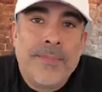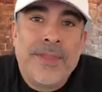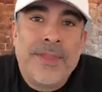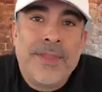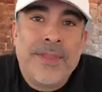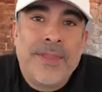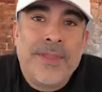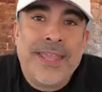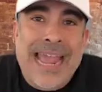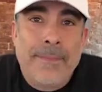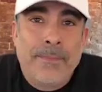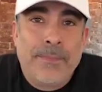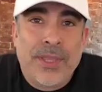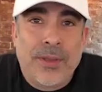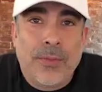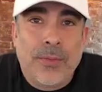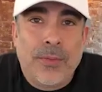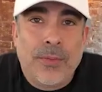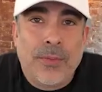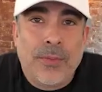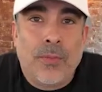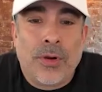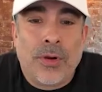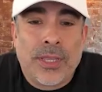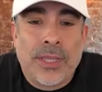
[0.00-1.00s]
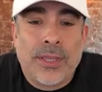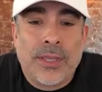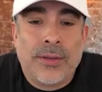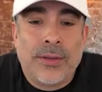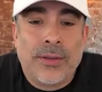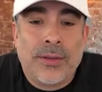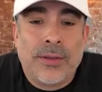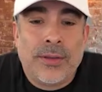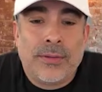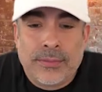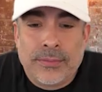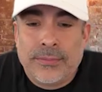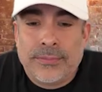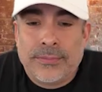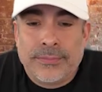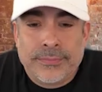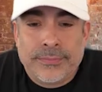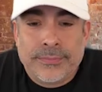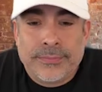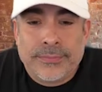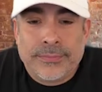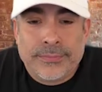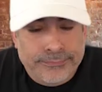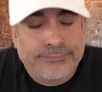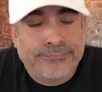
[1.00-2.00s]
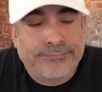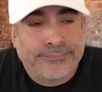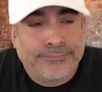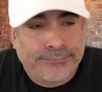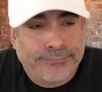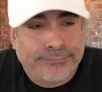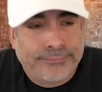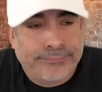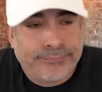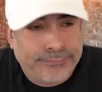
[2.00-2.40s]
didn't have the money. No,